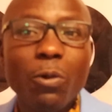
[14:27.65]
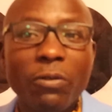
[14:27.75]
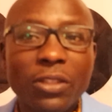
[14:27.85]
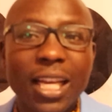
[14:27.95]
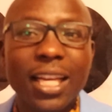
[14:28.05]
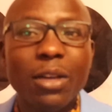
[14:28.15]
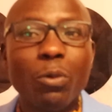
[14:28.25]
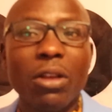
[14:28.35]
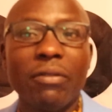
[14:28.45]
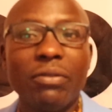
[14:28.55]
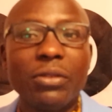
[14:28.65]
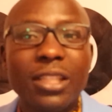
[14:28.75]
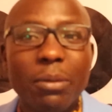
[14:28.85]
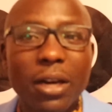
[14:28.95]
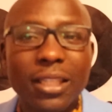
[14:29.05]
we've said we have
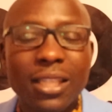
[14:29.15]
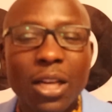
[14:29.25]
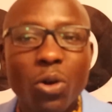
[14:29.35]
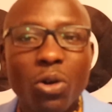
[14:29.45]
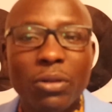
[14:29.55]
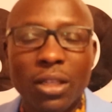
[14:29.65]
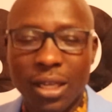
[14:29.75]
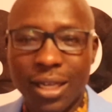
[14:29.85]
stabilized the economy.